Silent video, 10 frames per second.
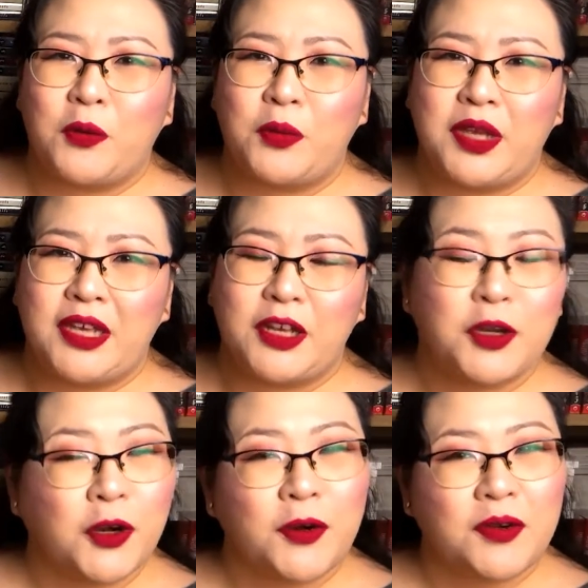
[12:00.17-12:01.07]
we
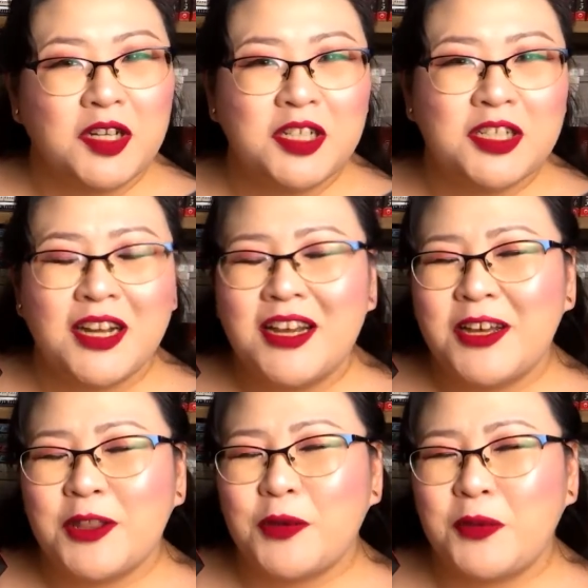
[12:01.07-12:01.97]
encourage
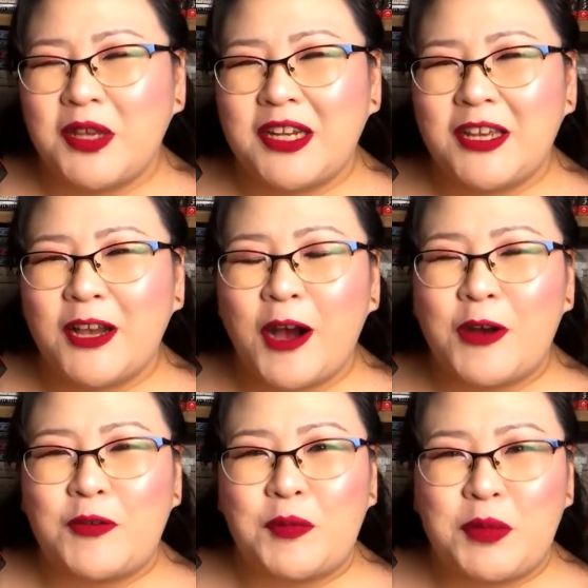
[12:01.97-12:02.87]
the reading
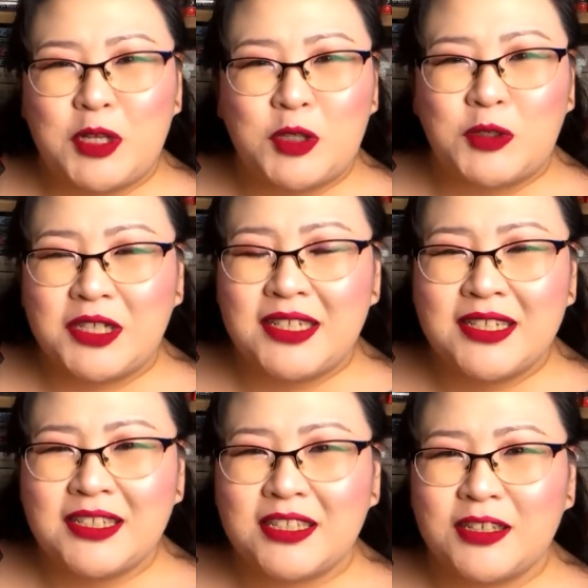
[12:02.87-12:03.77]
of
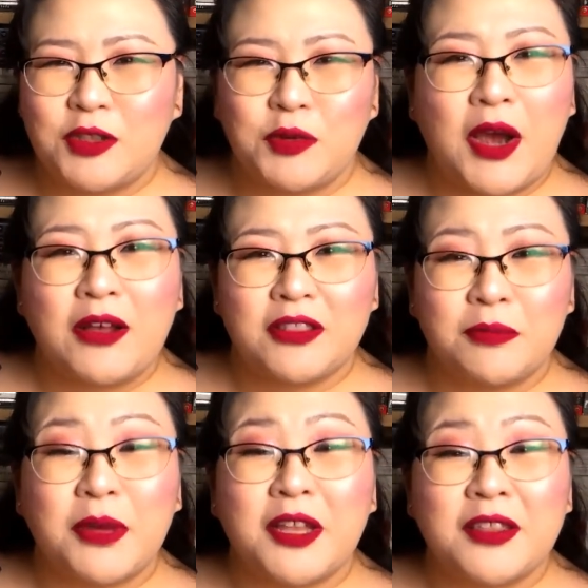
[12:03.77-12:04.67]
mysteries throughout the
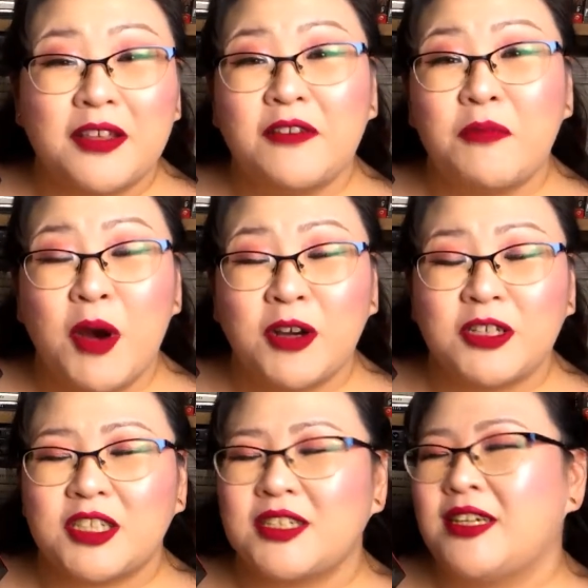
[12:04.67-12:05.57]
month of
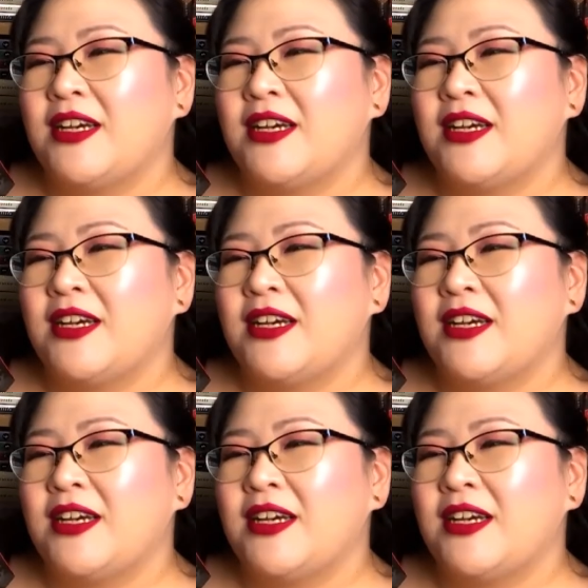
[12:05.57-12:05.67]
March.